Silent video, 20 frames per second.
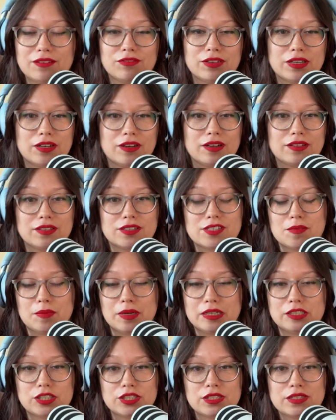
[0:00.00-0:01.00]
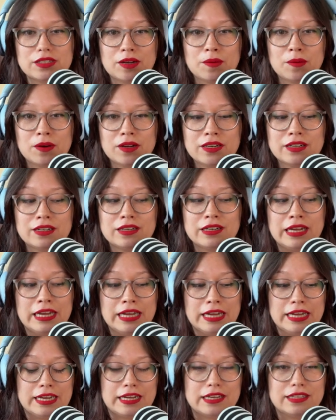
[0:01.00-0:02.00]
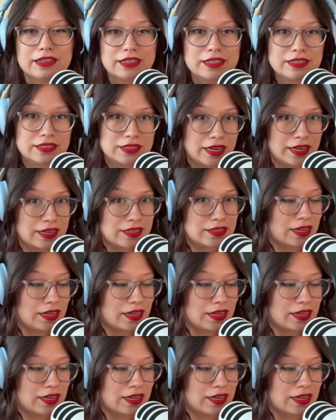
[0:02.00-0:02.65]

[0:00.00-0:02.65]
figure out the dimensions I wanted. In this case, I